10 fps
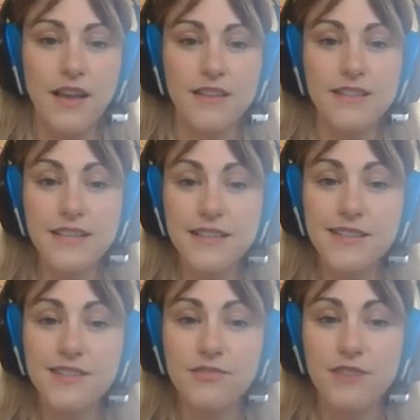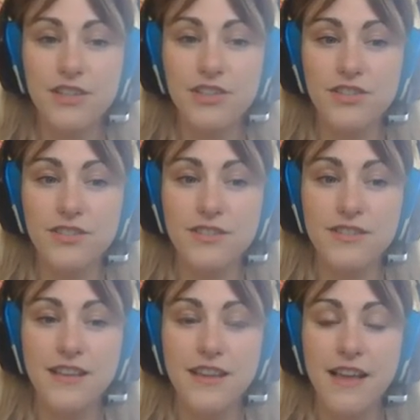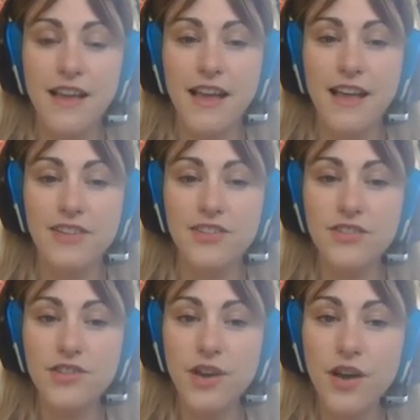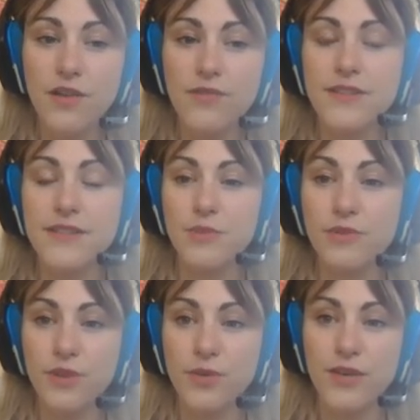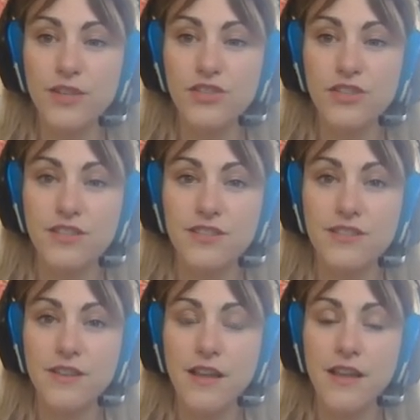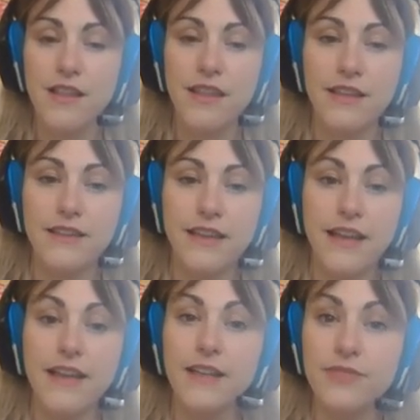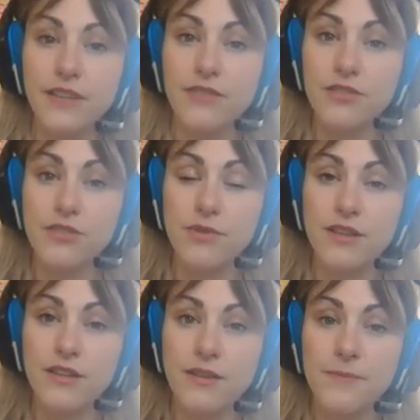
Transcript: sentence structures, and just go over some of the questions that they had difficulty with.